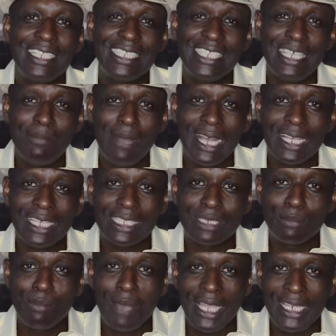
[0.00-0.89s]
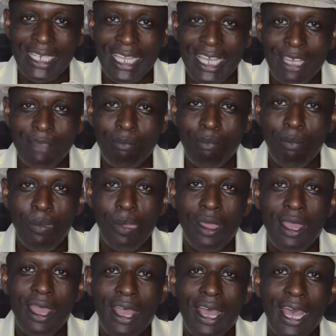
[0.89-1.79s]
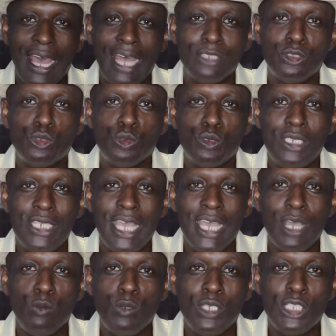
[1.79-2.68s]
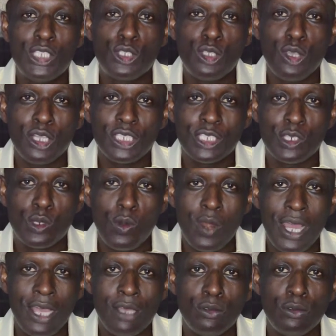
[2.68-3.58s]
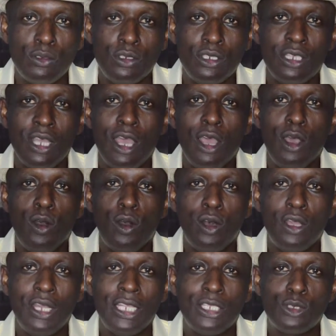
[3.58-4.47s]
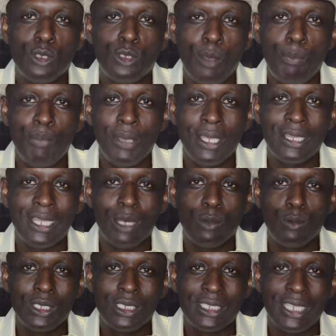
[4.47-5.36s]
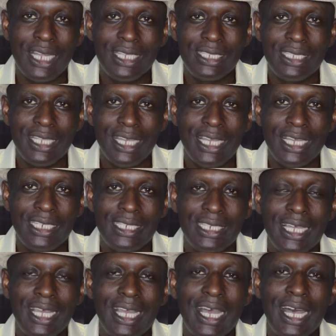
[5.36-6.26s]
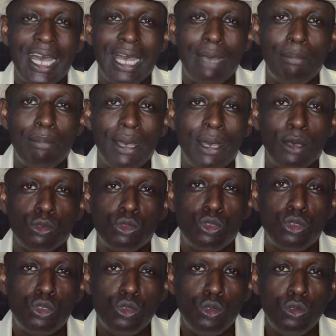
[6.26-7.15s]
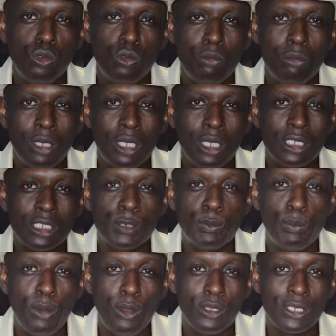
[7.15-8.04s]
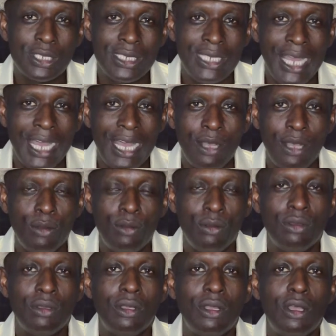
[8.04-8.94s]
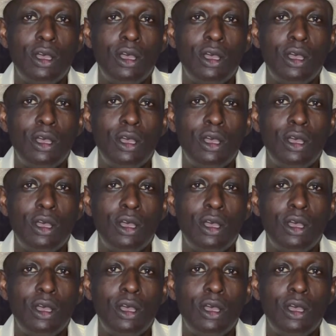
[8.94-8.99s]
T-Mac is my name, and today we touch ground on a topic that we started about 2 months plus now.